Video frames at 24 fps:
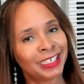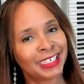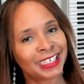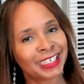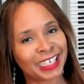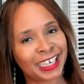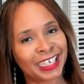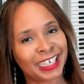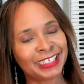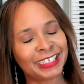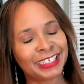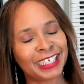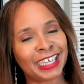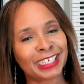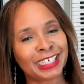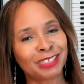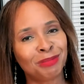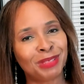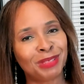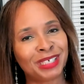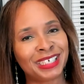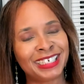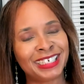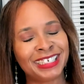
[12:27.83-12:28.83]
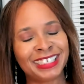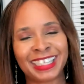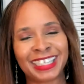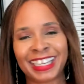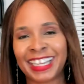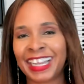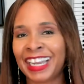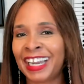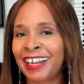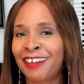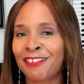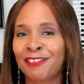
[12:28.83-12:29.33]
Contact me. I
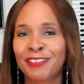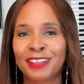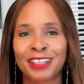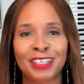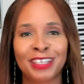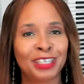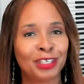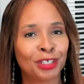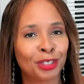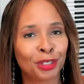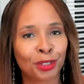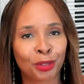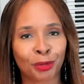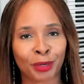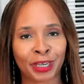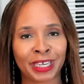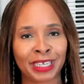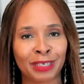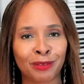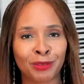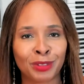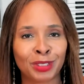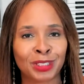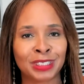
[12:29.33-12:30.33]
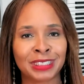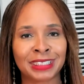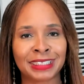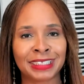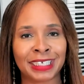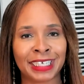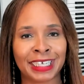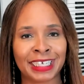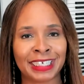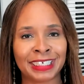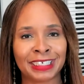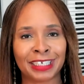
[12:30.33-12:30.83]
have great real
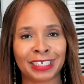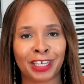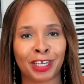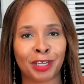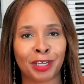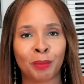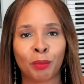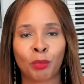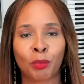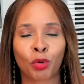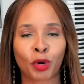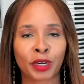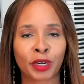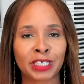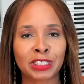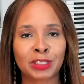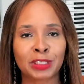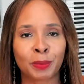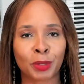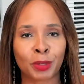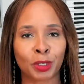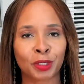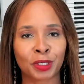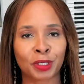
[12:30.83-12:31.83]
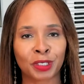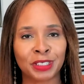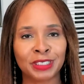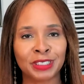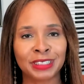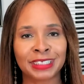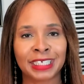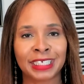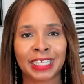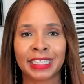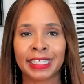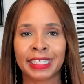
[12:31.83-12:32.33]
estate um, mortgage
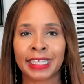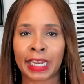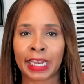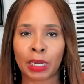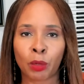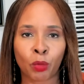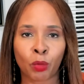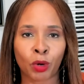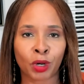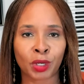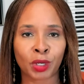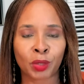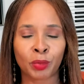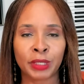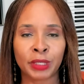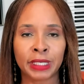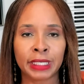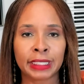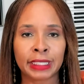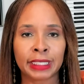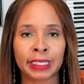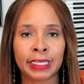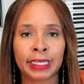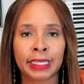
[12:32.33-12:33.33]
brokers that I work with.